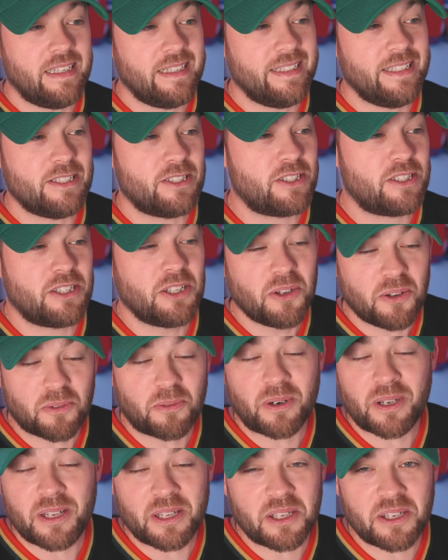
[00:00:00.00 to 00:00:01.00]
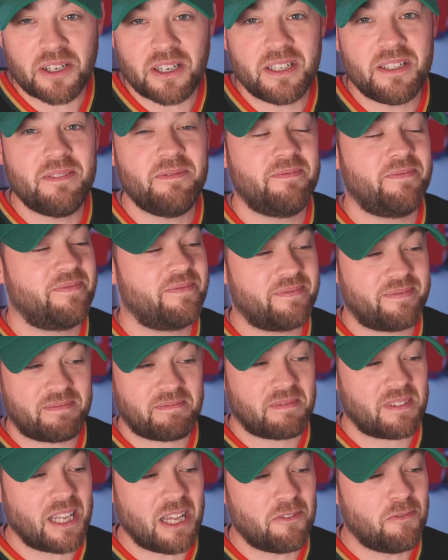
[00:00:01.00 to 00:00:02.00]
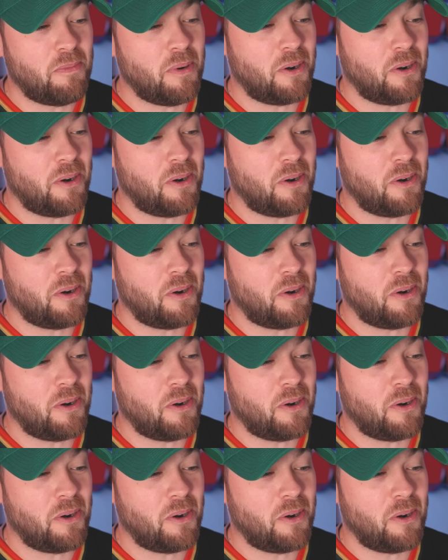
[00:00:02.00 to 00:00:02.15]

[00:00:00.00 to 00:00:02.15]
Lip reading: is still really good. Love